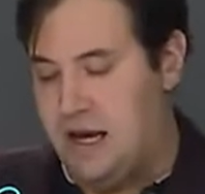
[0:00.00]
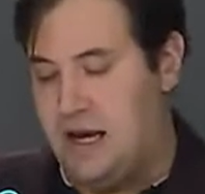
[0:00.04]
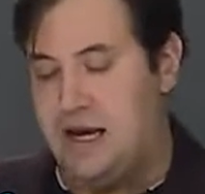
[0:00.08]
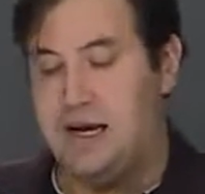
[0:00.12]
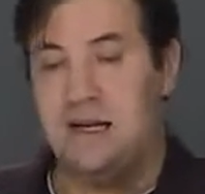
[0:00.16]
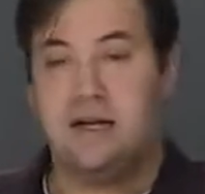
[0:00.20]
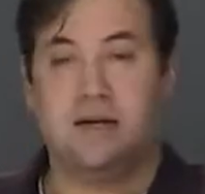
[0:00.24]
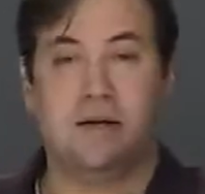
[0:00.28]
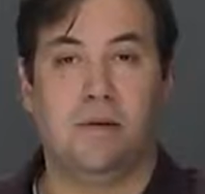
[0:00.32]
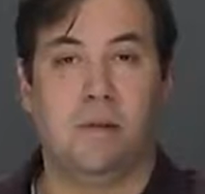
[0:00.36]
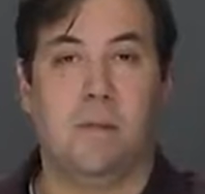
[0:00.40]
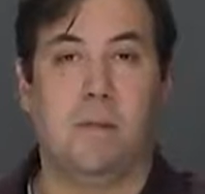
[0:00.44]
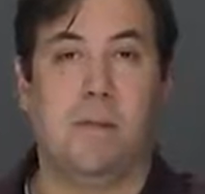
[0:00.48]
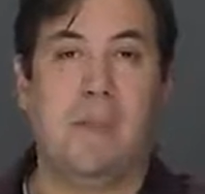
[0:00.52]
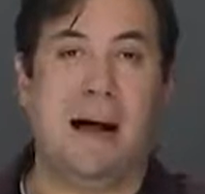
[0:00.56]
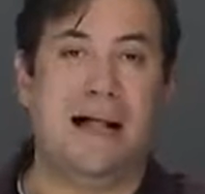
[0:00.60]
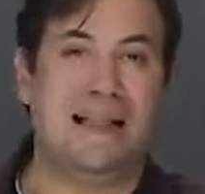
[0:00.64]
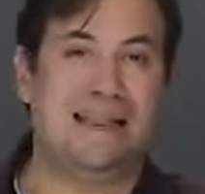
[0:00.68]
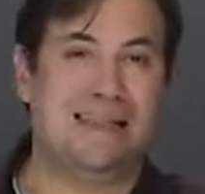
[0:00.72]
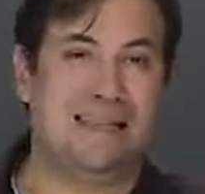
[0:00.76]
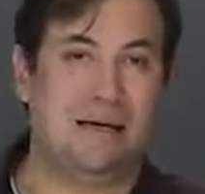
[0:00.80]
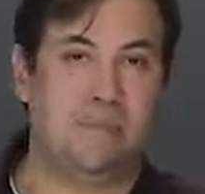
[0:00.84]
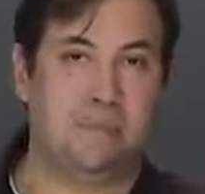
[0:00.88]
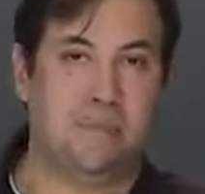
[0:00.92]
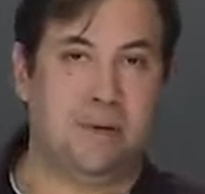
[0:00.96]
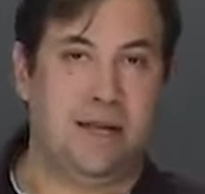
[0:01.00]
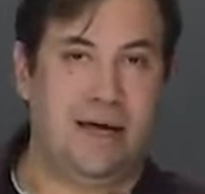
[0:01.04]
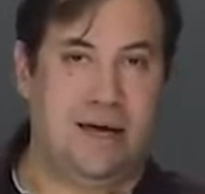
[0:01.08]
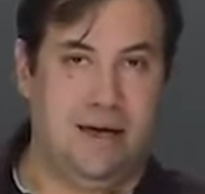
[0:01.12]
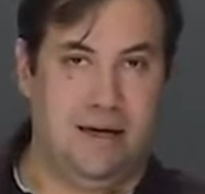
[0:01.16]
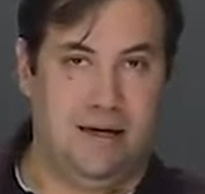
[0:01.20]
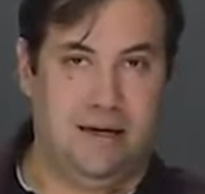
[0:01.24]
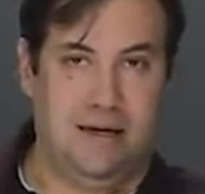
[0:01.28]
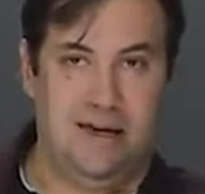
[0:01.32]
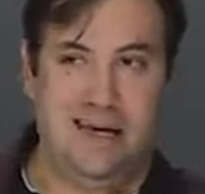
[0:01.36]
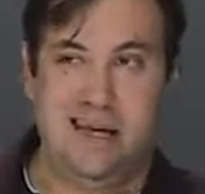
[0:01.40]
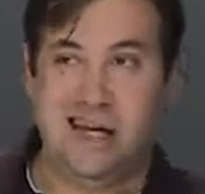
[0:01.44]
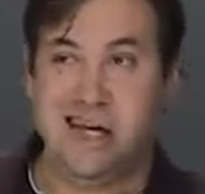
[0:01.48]
And
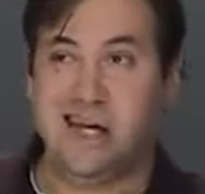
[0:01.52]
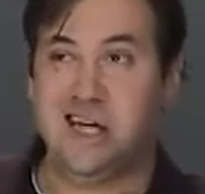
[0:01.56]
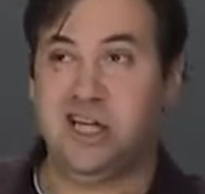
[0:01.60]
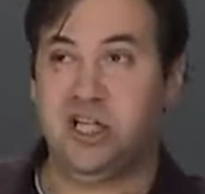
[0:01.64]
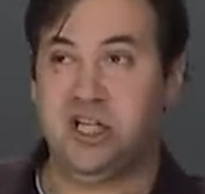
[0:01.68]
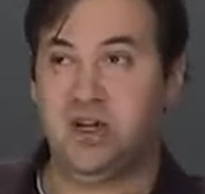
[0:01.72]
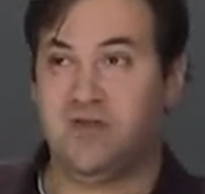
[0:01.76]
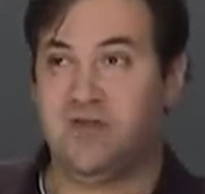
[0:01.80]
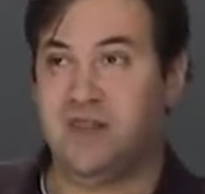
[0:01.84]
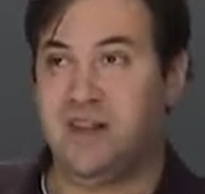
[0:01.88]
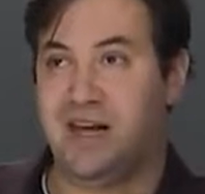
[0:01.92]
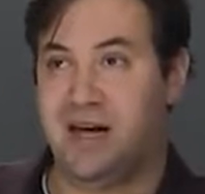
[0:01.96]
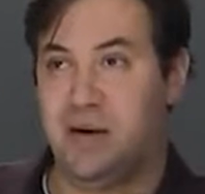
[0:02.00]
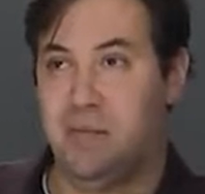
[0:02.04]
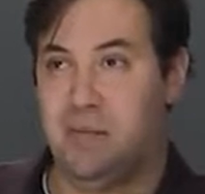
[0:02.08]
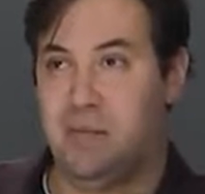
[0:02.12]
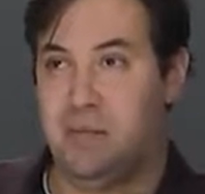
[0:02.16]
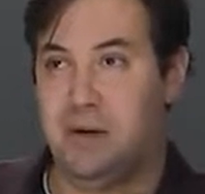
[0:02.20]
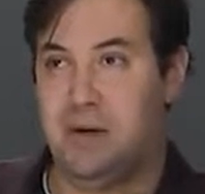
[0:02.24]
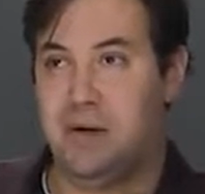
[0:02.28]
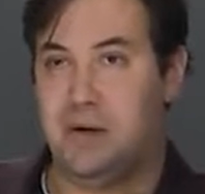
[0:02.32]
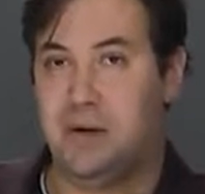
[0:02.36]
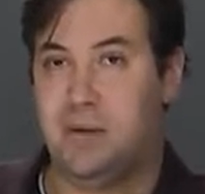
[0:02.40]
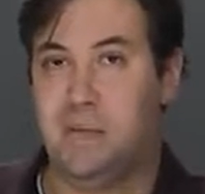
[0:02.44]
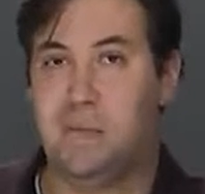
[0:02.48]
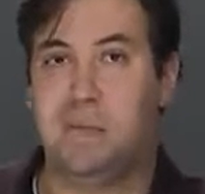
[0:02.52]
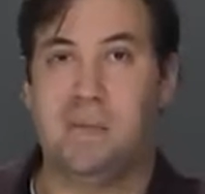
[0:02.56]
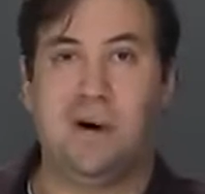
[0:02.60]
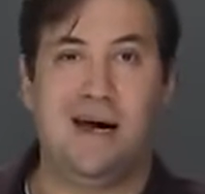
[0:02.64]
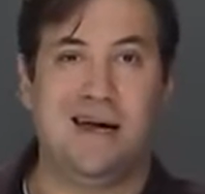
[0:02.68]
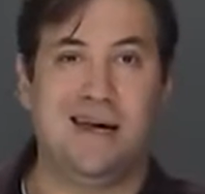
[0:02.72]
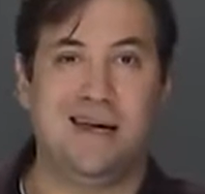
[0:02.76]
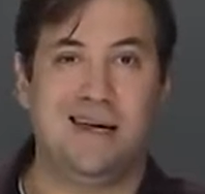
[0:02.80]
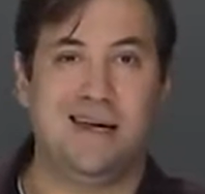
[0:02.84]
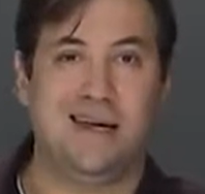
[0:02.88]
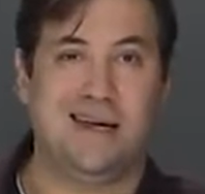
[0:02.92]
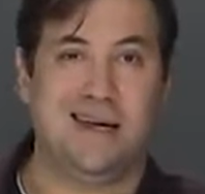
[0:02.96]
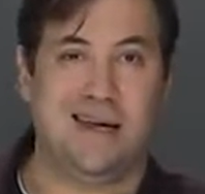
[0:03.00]
multiply each of them
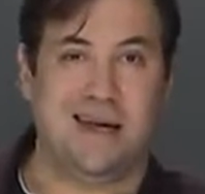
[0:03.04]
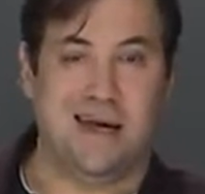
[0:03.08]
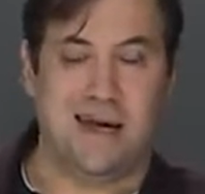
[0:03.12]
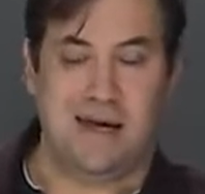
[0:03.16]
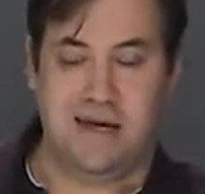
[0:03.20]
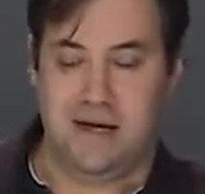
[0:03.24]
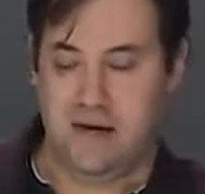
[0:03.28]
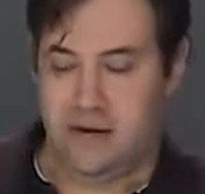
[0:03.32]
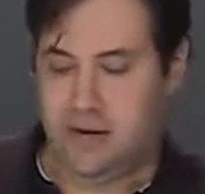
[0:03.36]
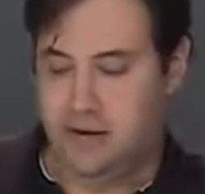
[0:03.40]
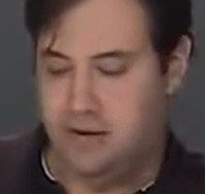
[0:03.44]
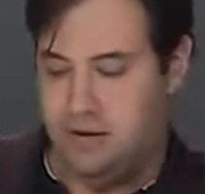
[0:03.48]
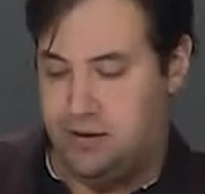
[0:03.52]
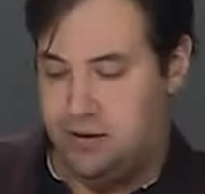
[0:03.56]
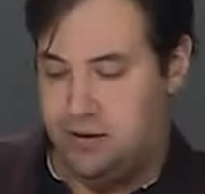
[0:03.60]
by a.